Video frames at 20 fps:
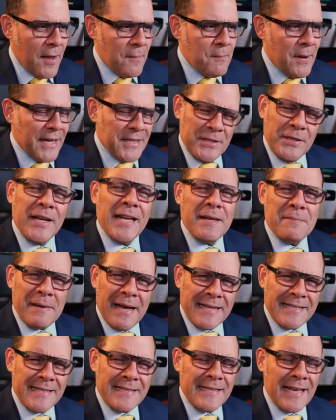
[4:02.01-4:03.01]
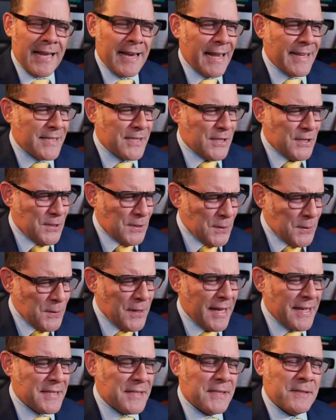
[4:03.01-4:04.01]
But you can imagine that as
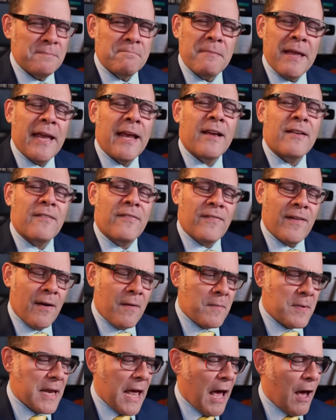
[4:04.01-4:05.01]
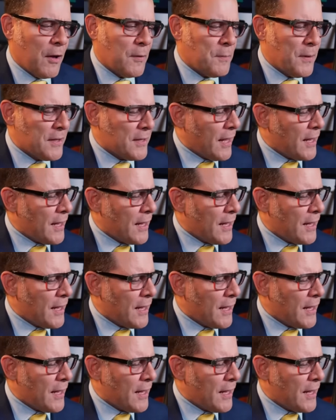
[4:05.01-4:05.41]
soon as Meghan found out, but